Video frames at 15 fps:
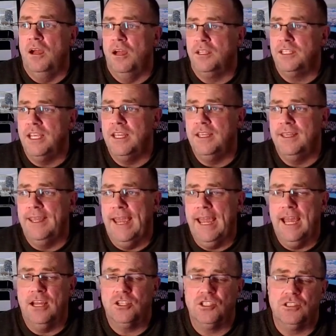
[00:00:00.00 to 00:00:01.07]
Taking
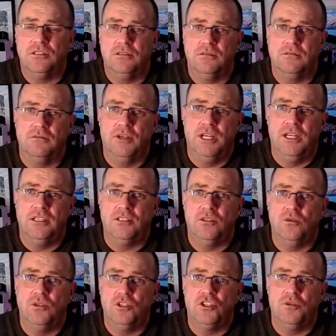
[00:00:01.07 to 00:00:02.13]
cash, right? So
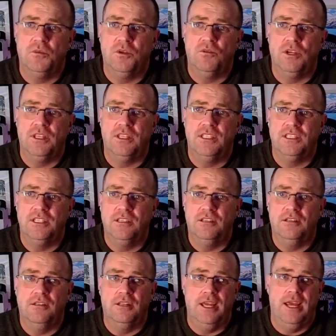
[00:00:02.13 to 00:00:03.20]
you shouldn't be running the till